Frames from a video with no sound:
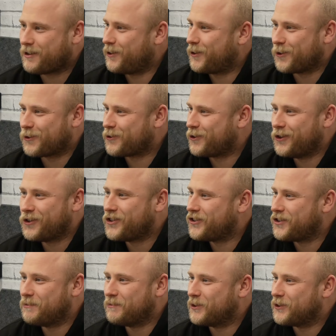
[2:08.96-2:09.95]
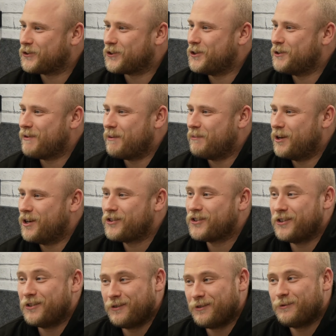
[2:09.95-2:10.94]
control system does two round bursts,
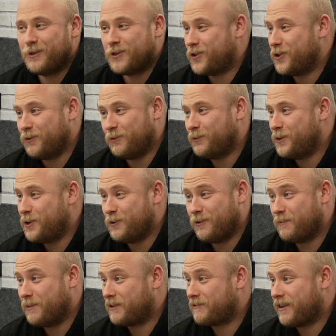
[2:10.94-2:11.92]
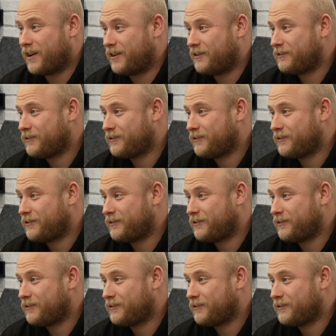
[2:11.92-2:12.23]
and which you you were a big fan of.